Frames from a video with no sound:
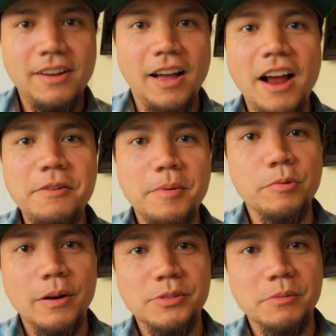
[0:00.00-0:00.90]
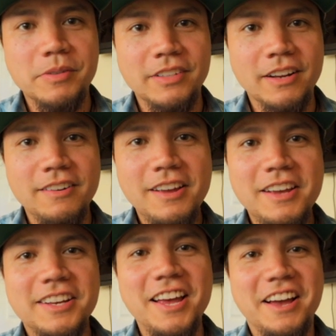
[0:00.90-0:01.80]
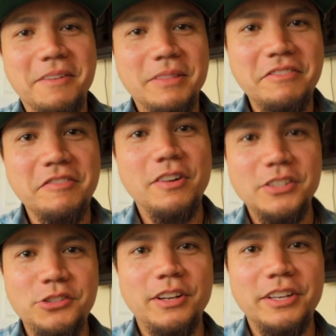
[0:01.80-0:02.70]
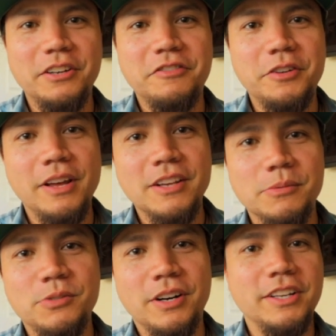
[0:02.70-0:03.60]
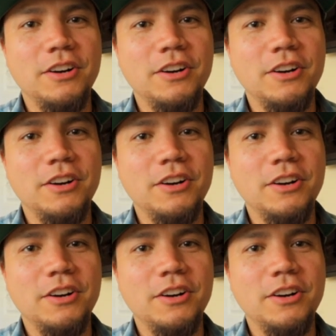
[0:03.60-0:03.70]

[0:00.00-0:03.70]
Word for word: I remember why I'm so busy now. I'm leaving for Australia in a few days. I'm trying